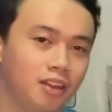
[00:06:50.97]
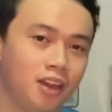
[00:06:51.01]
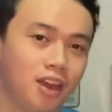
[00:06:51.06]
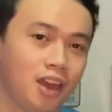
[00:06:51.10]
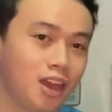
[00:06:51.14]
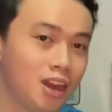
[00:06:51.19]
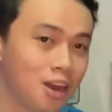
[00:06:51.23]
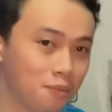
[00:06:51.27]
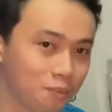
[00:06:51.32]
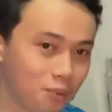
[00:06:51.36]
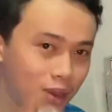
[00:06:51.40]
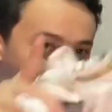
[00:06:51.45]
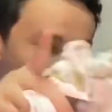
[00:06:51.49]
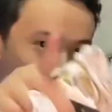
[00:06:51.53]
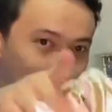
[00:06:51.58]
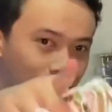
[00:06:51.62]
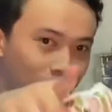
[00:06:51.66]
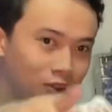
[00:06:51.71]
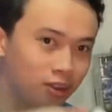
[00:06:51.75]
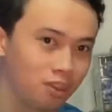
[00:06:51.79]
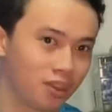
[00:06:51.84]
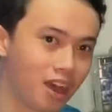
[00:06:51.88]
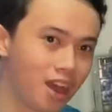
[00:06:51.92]
And I'm counting
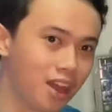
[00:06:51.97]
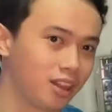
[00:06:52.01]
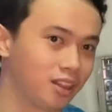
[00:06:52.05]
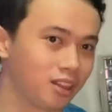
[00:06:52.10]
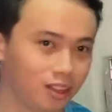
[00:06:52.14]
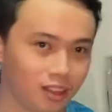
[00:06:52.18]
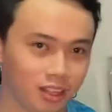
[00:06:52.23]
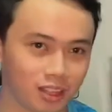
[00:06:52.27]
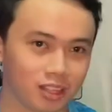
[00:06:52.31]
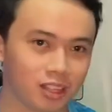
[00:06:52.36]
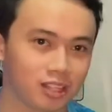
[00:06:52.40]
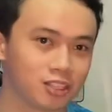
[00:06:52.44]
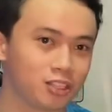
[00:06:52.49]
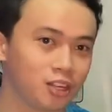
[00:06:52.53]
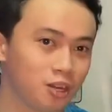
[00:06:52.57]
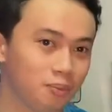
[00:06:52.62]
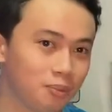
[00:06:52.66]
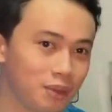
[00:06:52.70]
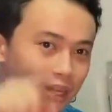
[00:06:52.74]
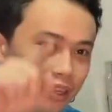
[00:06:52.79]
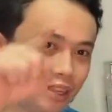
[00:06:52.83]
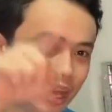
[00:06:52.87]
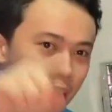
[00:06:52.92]
on that. It's going to
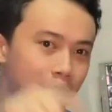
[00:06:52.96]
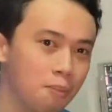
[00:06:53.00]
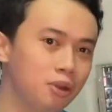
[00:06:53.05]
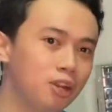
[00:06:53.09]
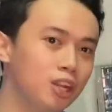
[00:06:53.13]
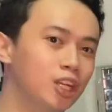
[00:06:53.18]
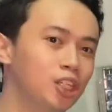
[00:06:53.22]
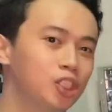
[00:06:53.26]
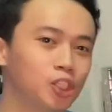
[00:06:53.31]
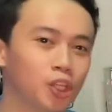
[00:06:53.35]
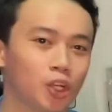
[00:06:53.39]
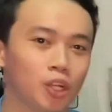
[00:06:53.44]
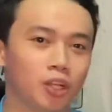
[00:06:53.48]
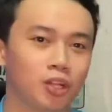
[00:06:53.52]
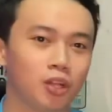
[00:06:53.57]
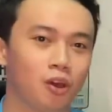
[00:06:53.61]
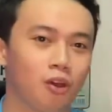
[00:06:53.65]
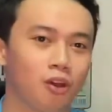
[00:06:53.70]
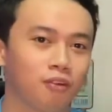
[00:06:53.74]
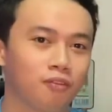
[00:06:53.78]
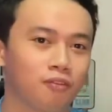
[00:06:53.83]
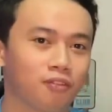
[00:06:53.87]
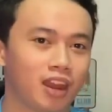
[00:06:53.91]
be a demolition
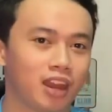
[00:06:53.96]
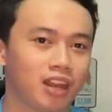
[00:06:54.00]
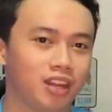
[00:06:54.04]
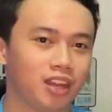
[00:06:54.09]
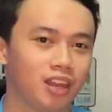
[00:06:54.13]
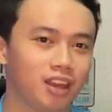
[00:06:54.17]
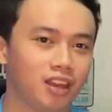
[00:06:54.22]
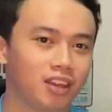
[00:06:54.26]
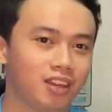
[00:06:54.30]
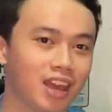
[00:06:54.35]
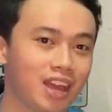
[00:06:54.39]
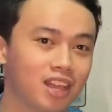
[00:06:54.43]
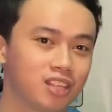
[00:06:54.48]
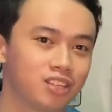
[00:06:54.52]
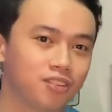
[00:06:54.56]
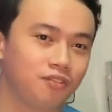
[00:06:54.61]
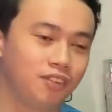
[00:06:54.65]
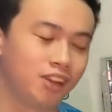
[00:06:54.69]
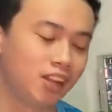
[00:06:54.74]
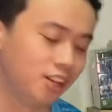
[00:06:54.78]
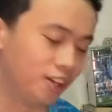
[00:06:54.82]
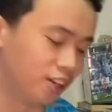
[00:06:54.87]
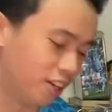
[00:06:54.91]
on Friday against
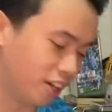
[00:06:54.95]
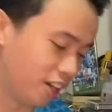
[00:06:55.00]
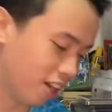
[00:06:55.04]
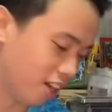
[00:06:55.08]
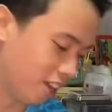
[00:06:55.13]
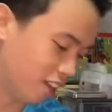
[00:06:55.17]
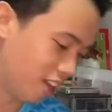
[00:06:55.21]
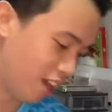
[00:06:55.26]
Villarreal